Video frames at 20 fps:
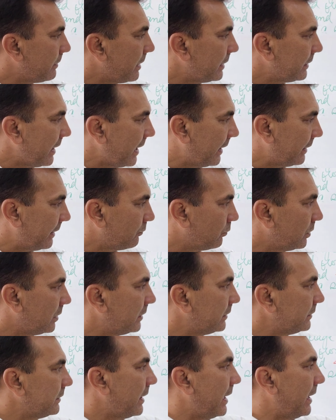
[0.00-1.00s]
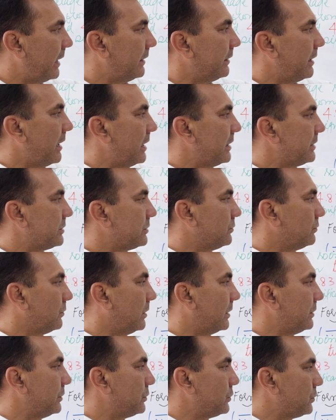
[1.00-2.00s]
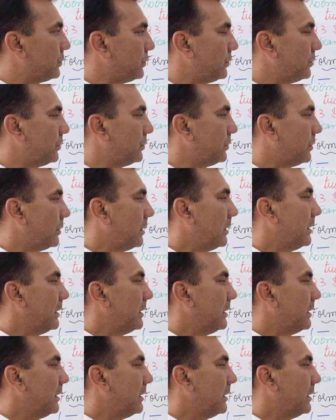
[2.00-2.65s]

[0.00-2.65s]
by N1 and S12